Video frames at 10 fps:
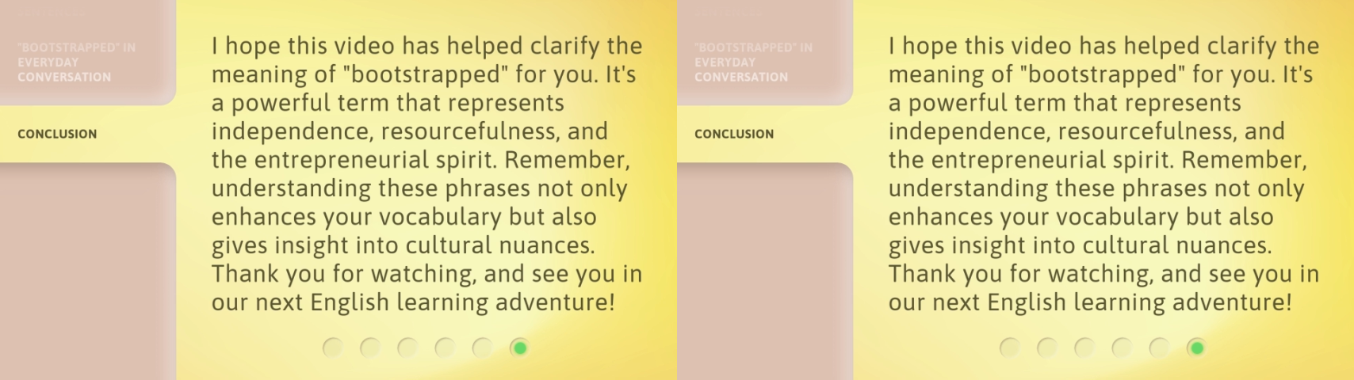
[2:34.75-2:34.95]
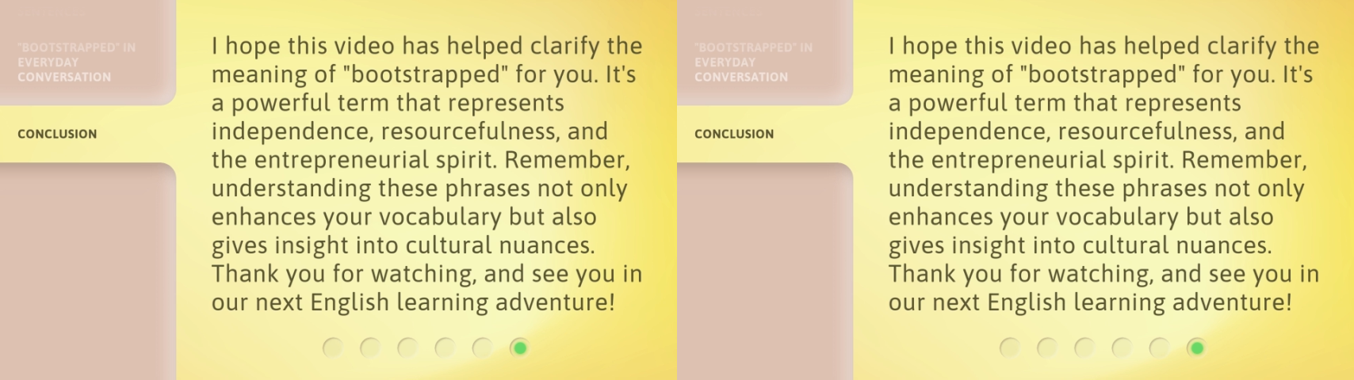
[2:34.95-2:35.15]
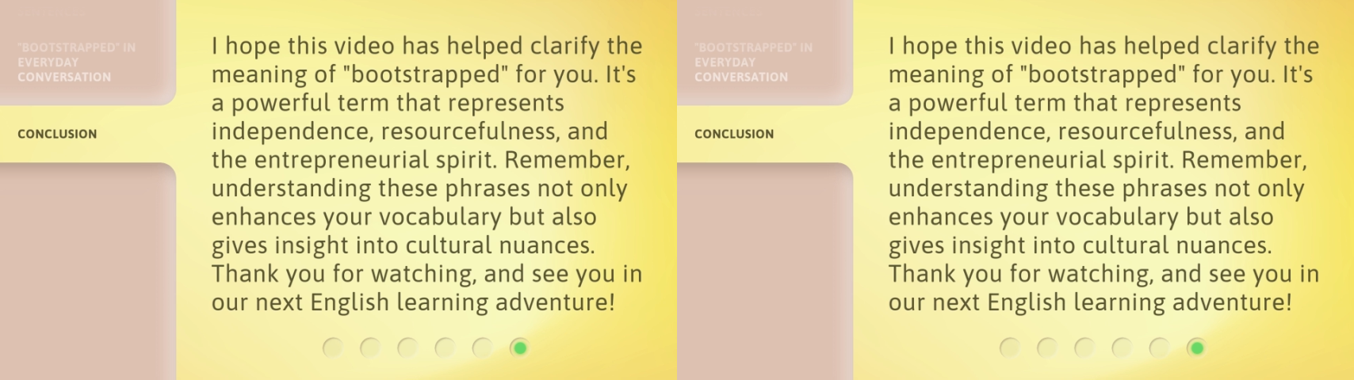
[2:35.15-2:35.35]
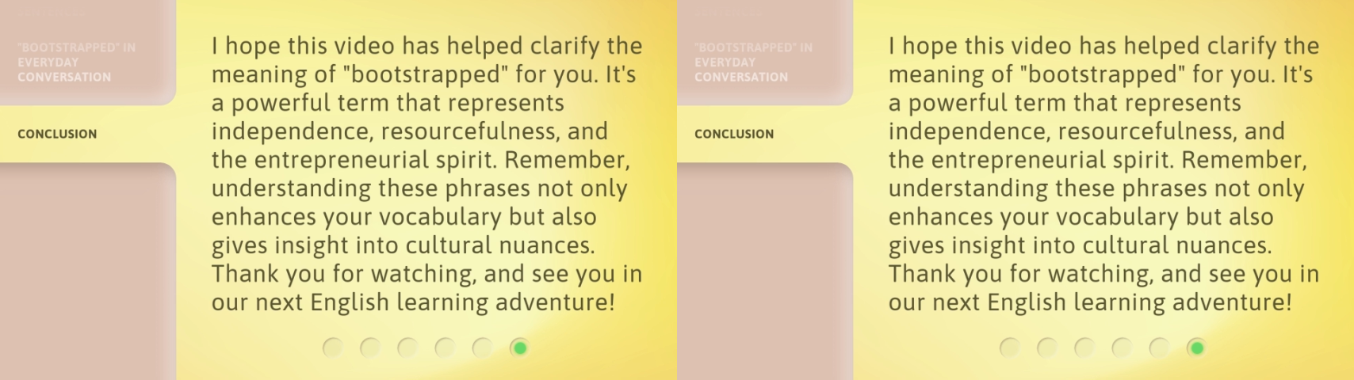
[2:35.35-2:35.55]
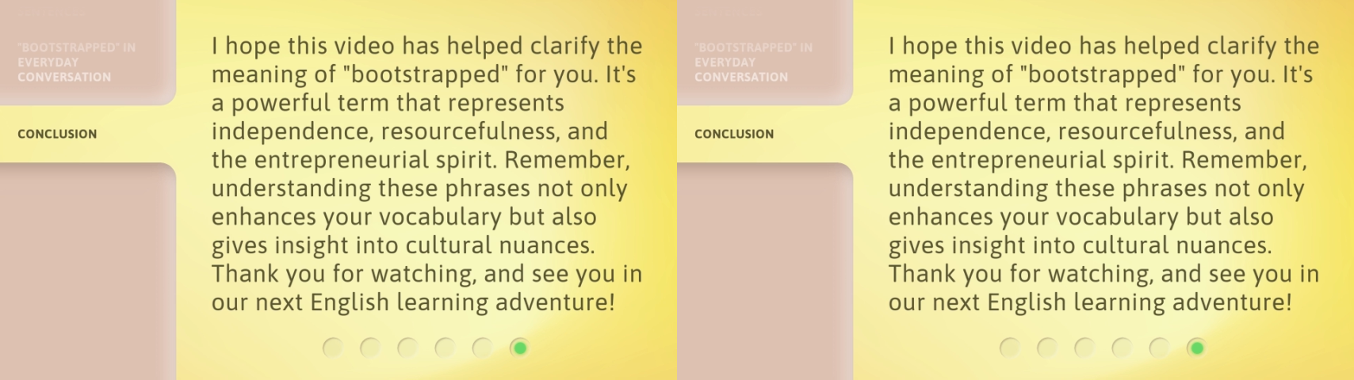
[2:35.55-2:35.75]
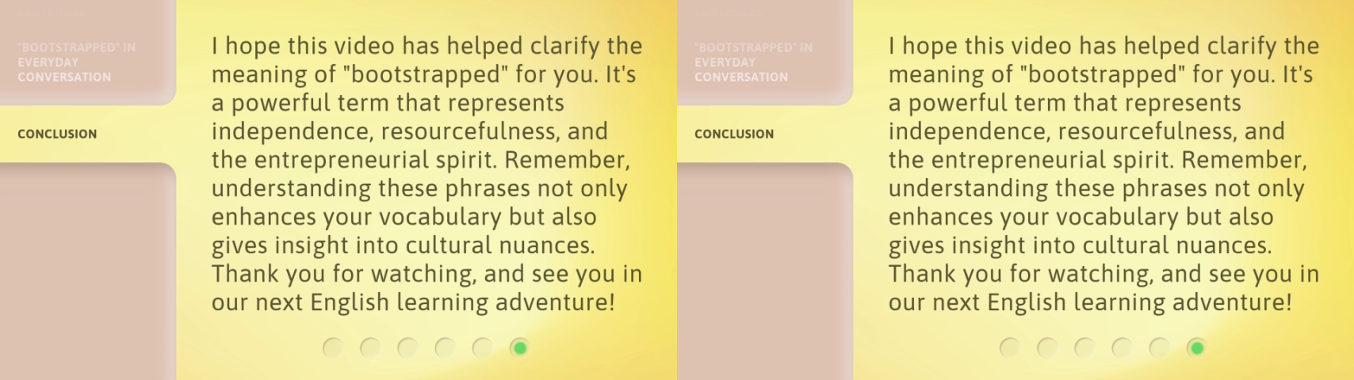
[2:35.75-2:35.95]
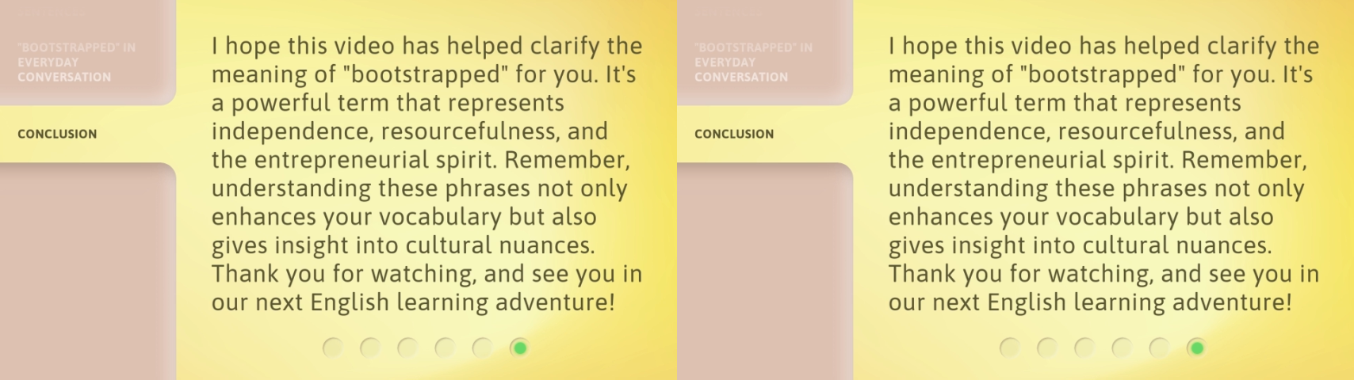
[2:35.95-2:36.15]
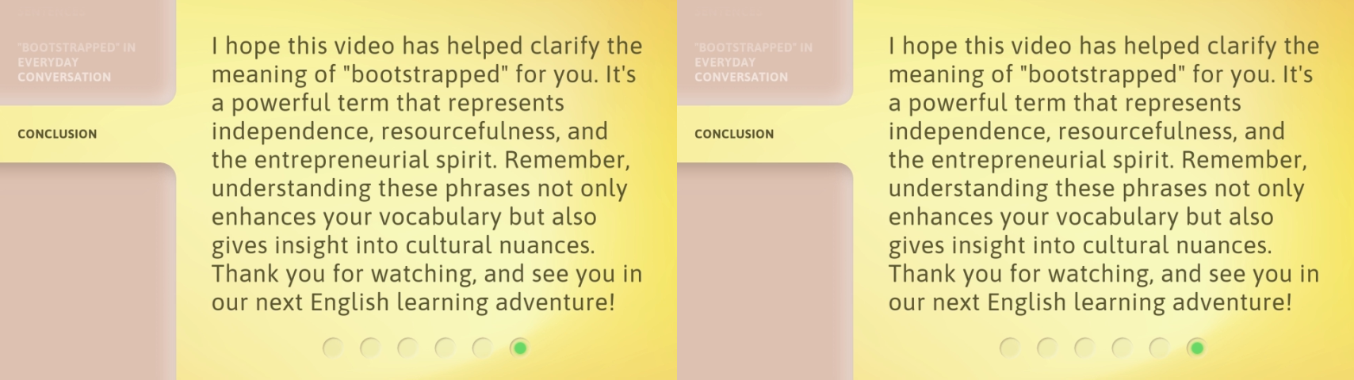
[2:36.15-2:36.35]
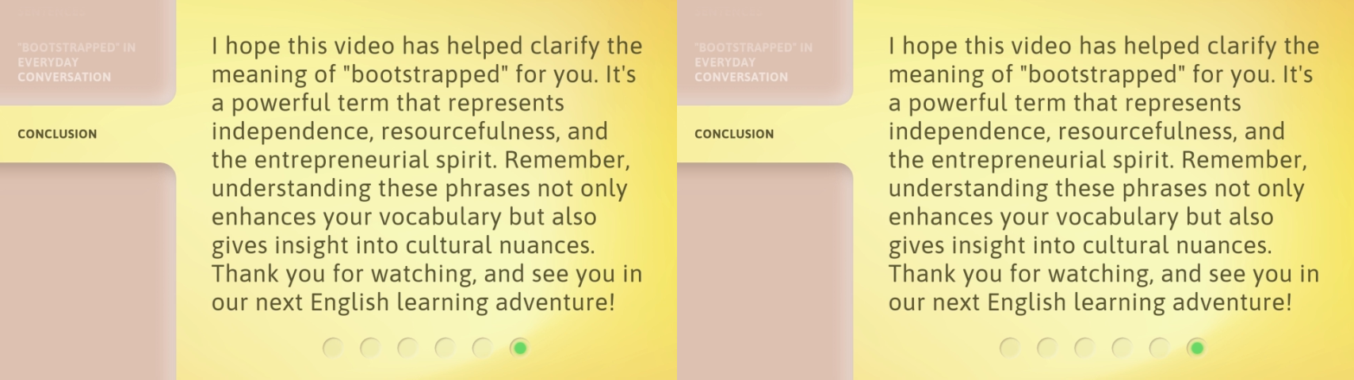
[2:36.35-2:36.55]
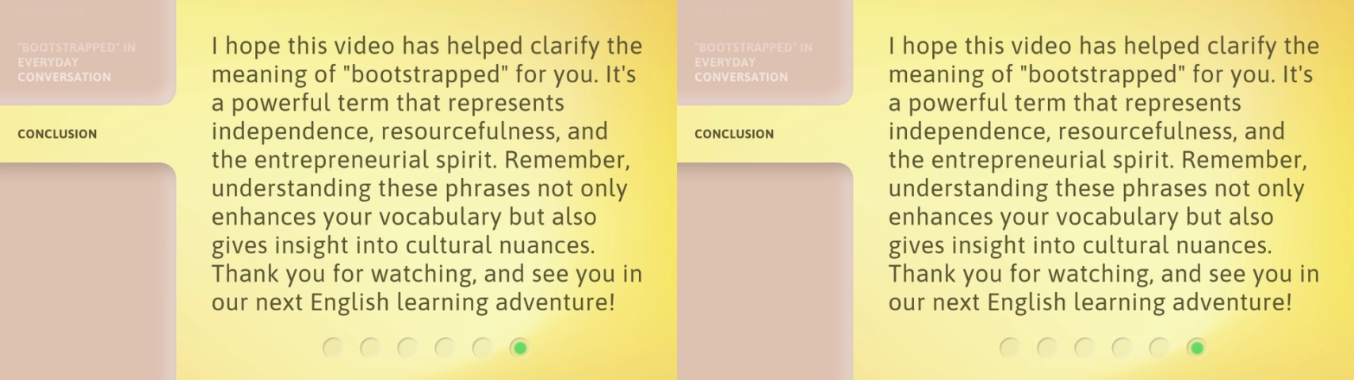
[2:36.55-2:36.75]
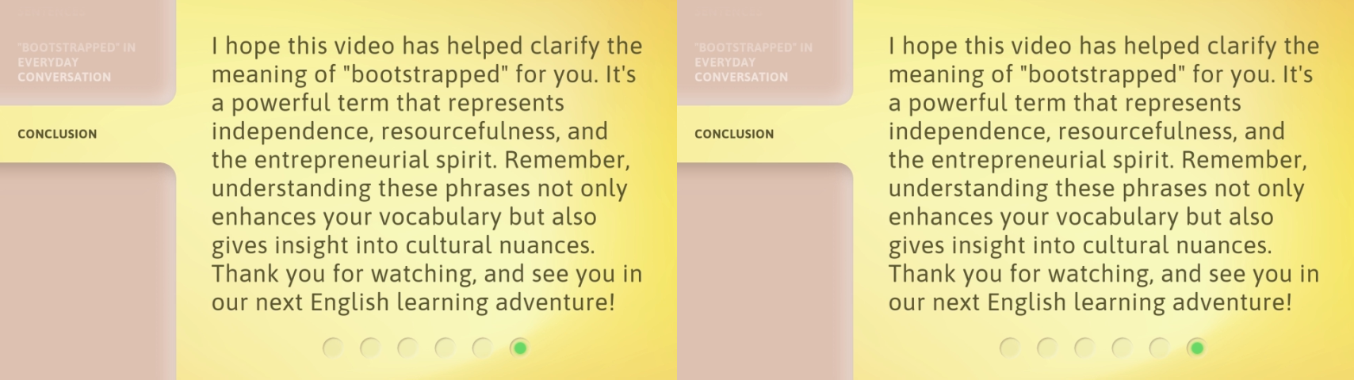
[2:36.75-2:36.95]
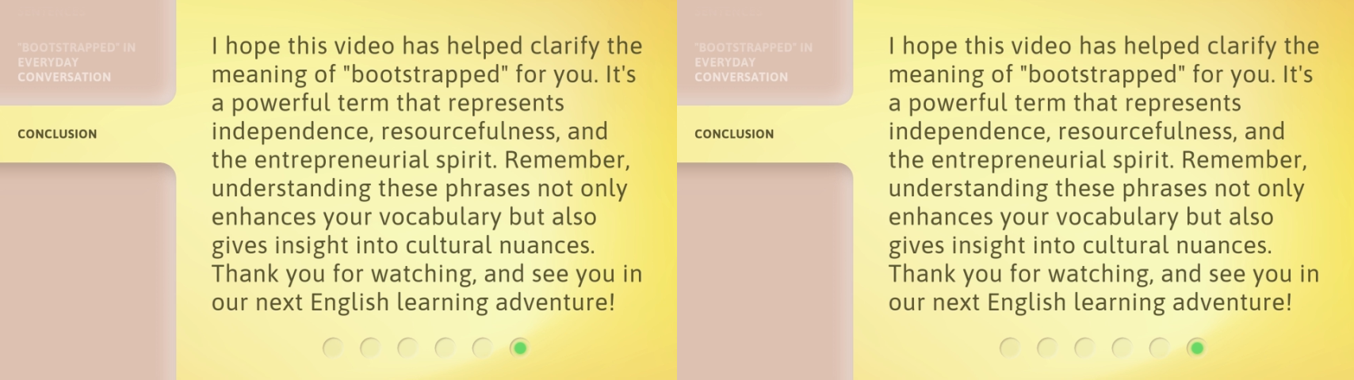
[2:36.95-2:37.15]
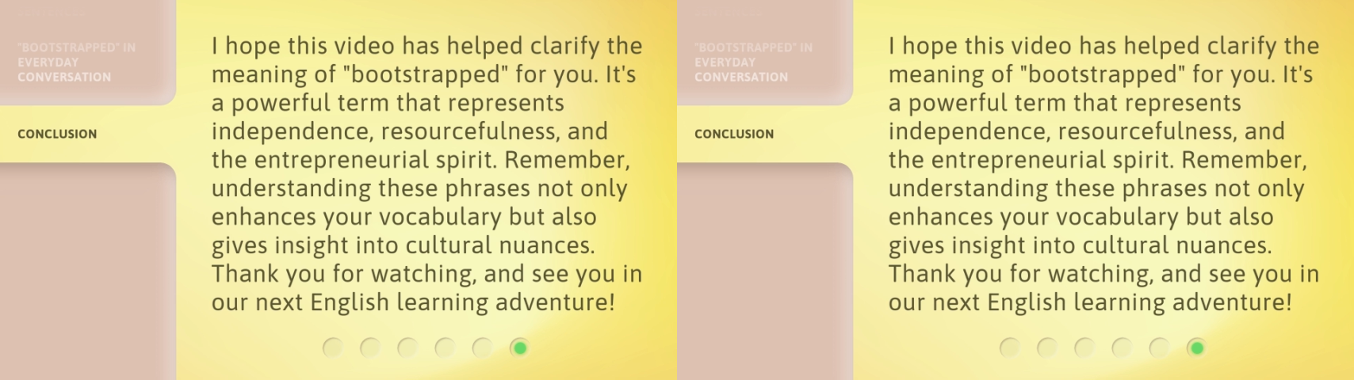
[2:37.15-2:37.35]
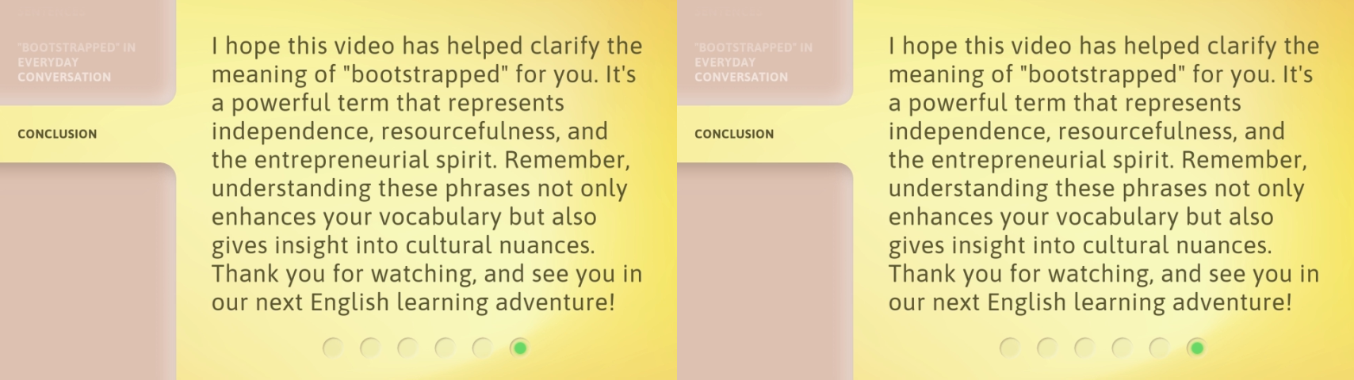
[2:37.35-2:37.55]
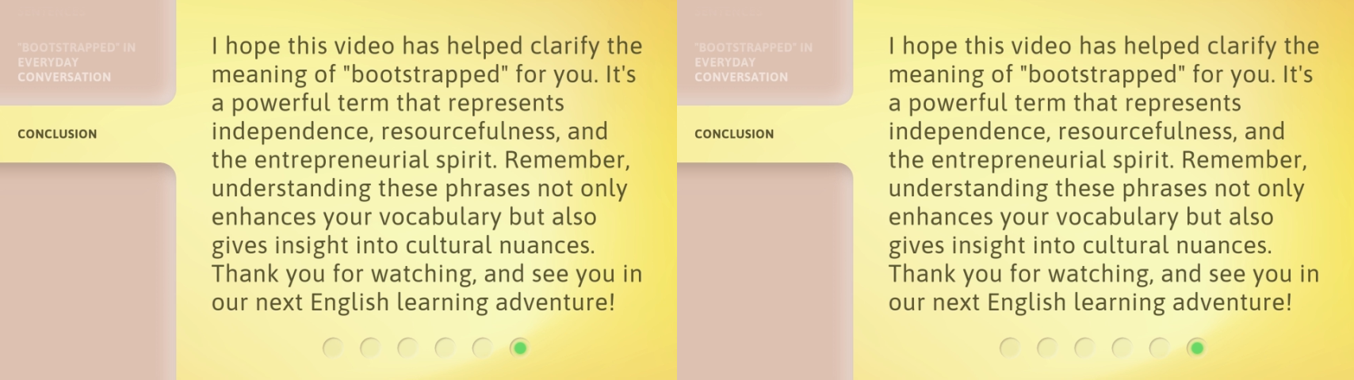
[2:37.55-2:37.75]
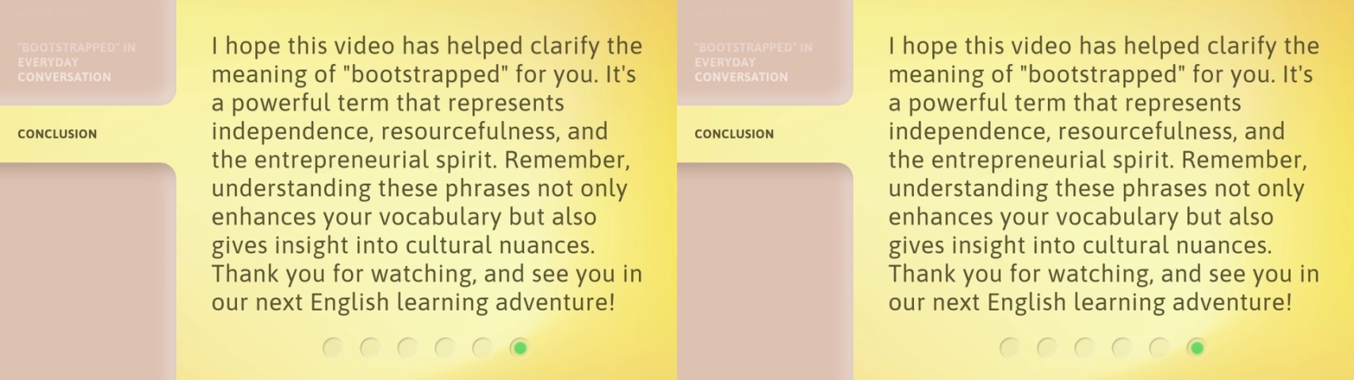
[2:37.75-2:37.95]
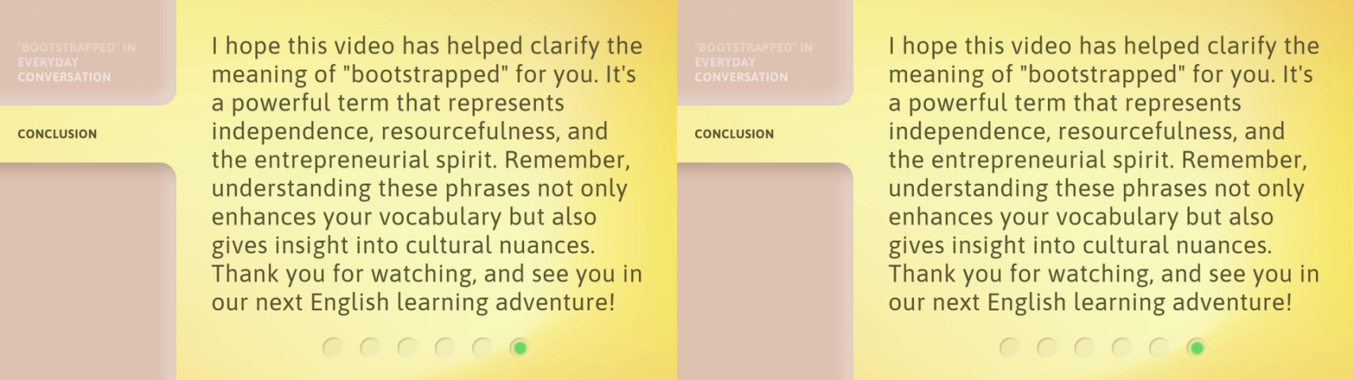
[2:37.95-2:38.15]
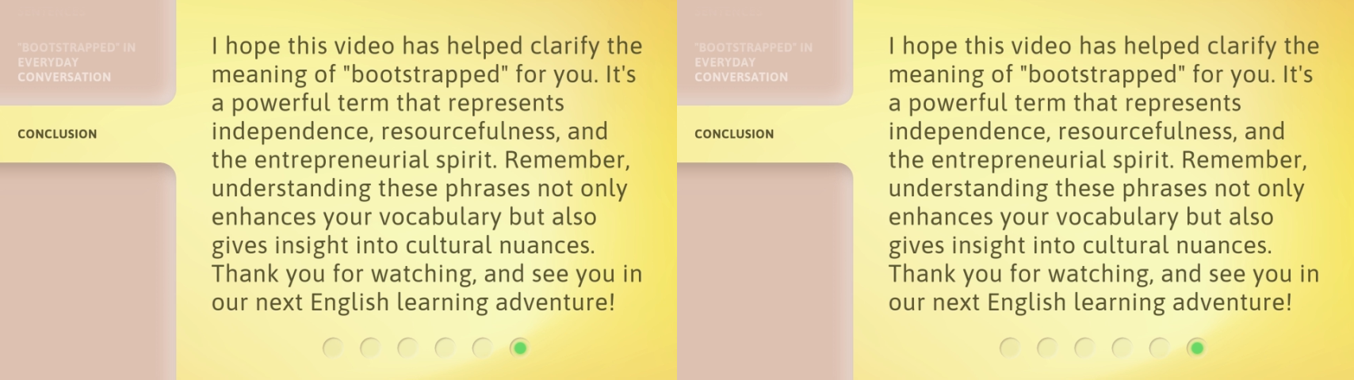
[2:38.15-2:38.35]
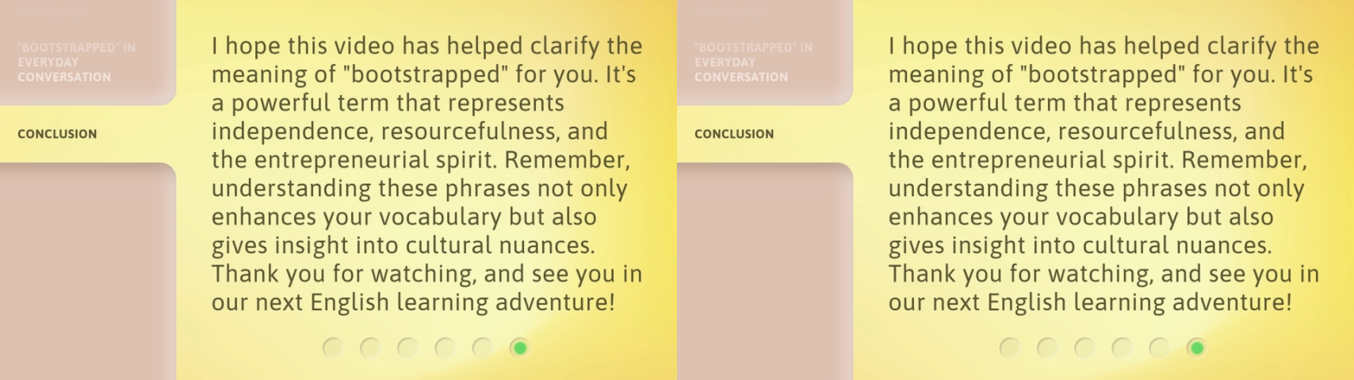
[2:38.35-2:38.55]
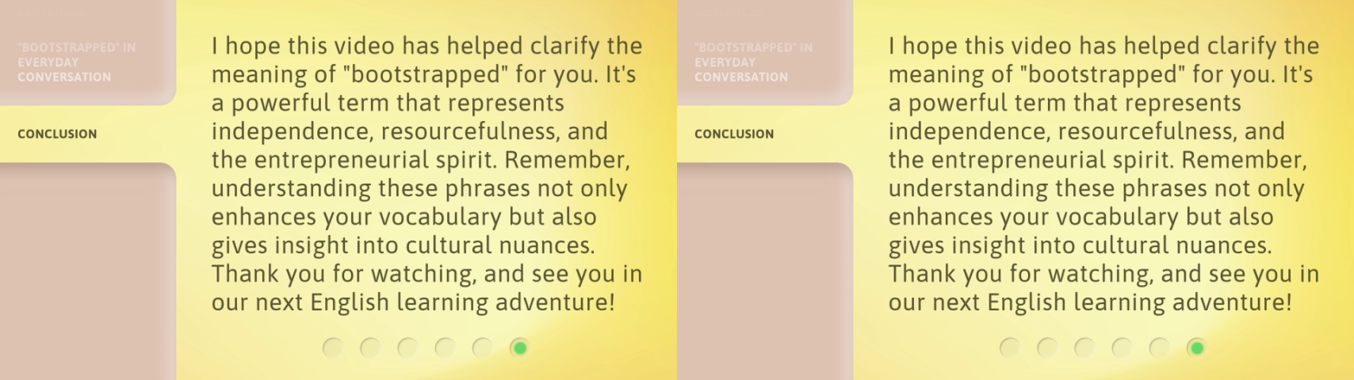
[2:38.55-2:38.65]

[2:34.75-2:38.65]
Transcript: Nobody's mouth can be seen.